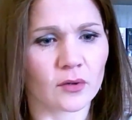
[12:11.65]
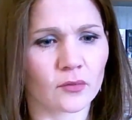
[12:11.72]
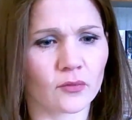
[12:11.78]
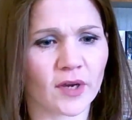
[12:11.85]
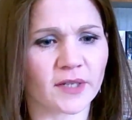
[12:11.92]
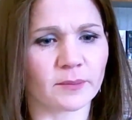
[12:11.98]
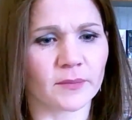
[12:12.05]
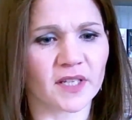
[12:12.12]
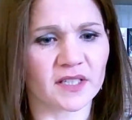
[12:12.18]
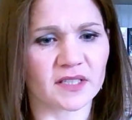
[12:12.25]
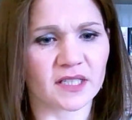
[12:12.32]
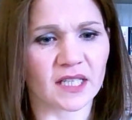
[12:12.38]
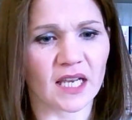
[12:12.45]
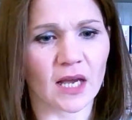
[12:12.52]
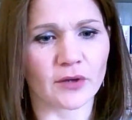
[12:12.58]
Red
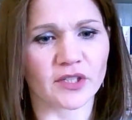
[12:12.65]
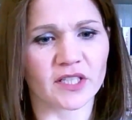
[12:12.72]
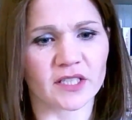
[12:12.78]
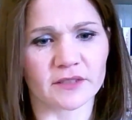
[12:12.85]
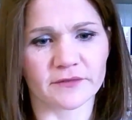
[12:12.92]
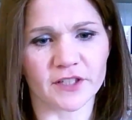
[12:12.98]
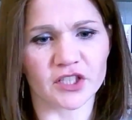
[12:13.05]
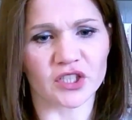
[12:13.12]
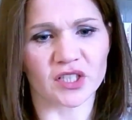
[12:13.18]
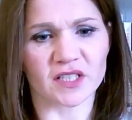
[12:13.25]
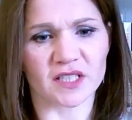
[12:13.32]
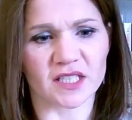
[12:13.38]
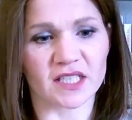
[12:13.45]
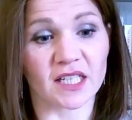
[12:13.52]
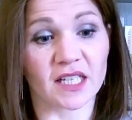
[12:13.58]
mist clouded his vision
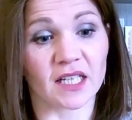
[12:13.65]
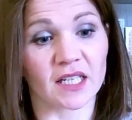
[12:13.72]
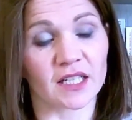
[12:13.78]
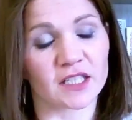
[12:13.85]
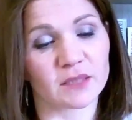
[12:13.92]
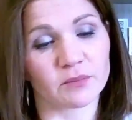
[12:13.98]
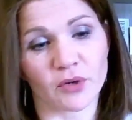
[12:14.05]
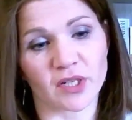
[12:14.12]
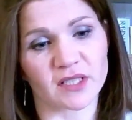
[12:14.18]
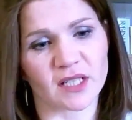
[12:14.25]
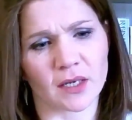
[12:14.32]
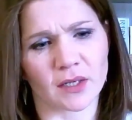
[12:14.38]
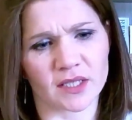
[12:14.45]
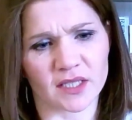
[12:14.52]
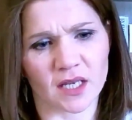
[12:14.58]
as a tingling spread
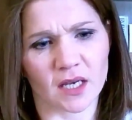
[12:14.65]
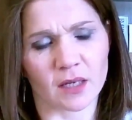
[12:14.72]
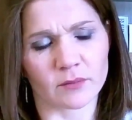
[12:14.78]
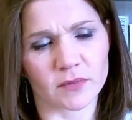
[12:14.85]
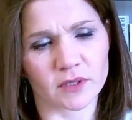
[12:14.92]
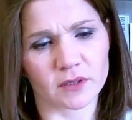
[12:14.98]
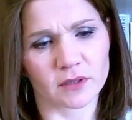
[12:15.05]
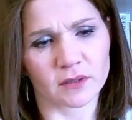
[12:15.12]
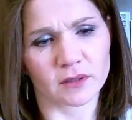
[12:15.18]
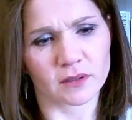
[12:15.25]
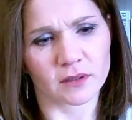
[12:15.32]
down his arms.